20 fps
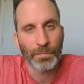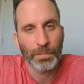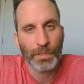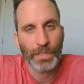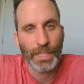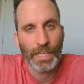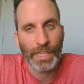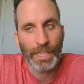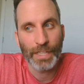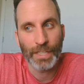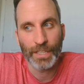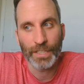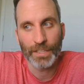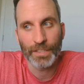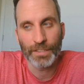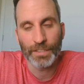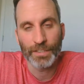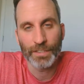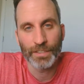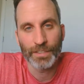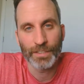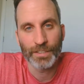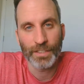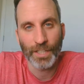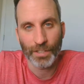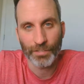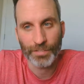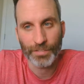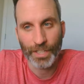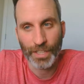playing
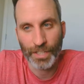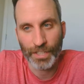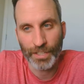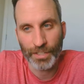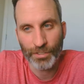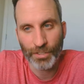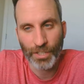left-handed.